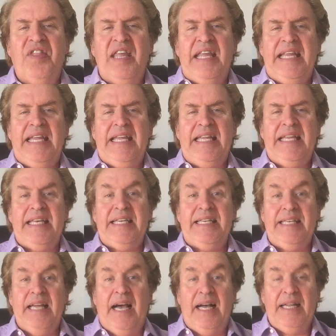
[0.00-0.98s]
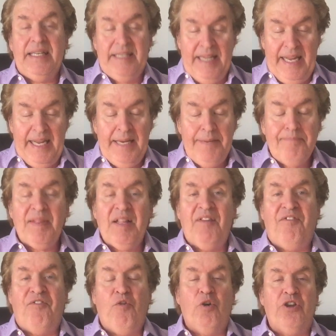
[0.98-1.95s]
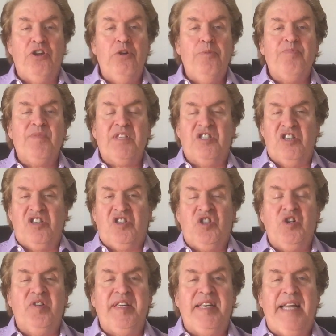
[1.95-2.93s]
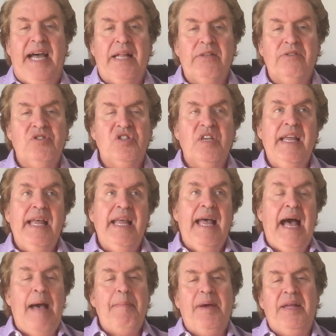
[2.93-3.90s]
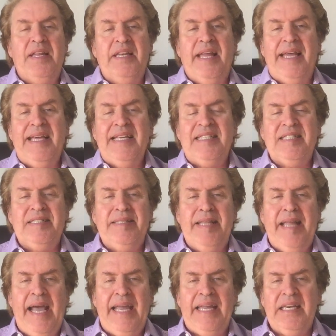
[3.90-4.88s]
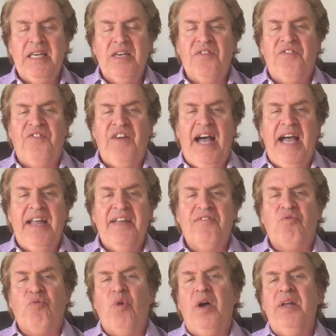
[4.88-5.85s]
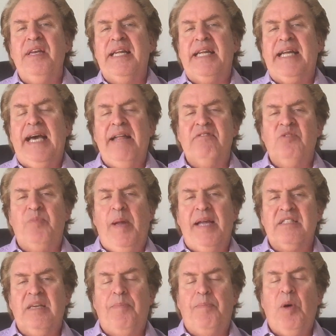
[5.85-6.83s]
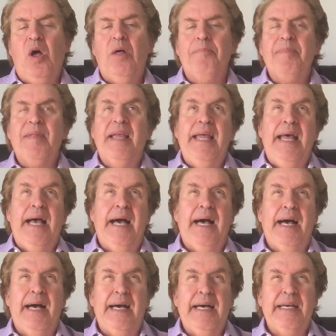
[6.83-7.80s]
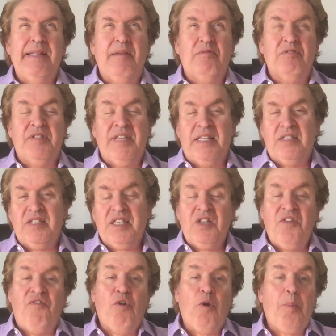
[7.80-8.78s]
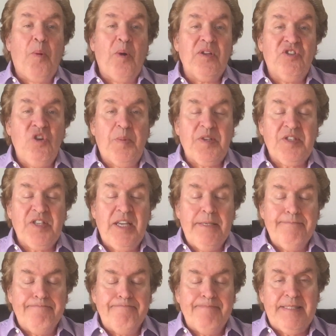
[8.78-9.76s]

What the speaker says: the day for you, just $30. I'm on a nice 9-5 run in college basketball. That was at 64.2%.